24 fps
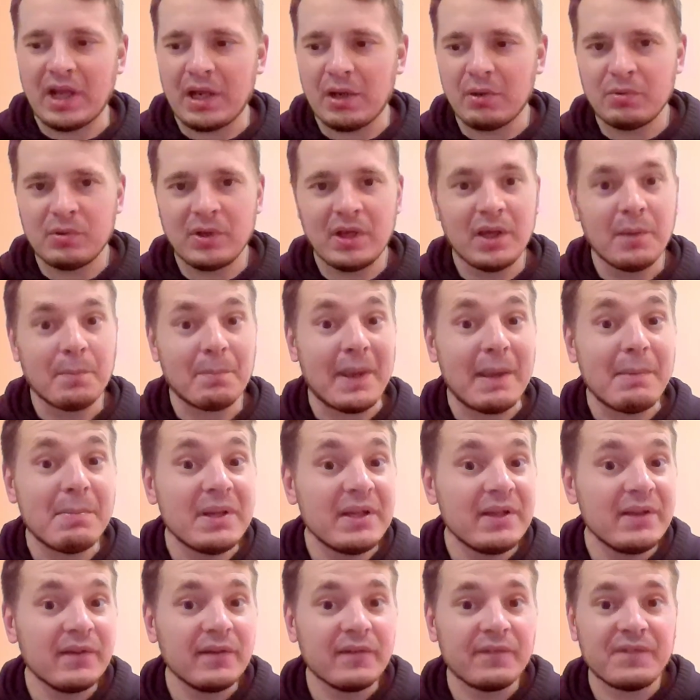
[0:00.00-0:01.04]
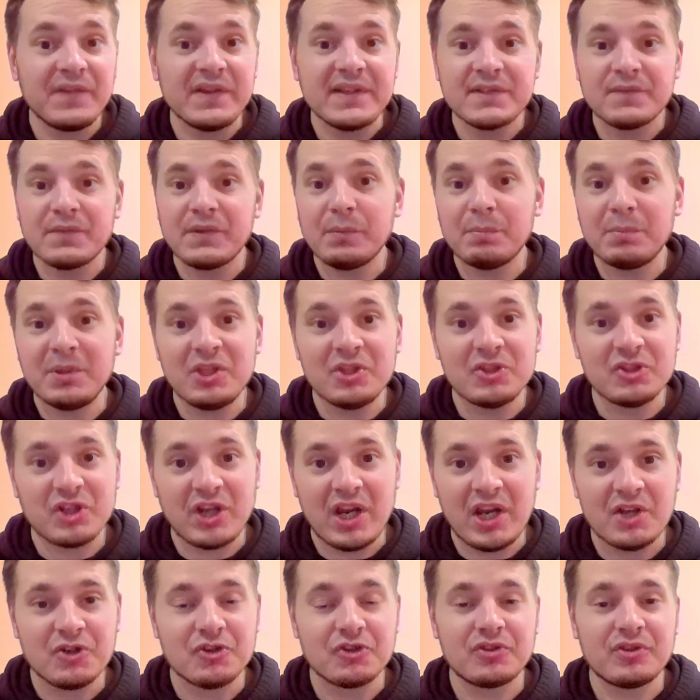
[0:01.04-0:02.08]
Now, maybe things will be
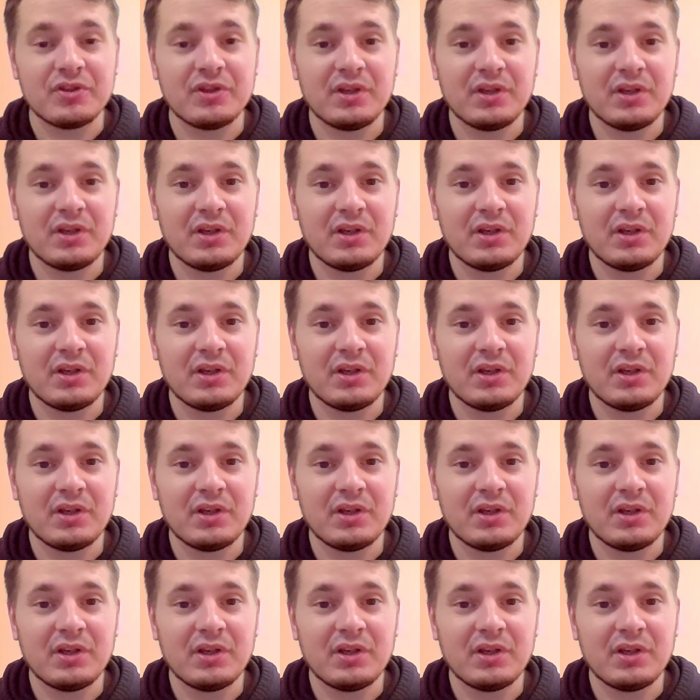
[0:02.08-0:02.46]
changed.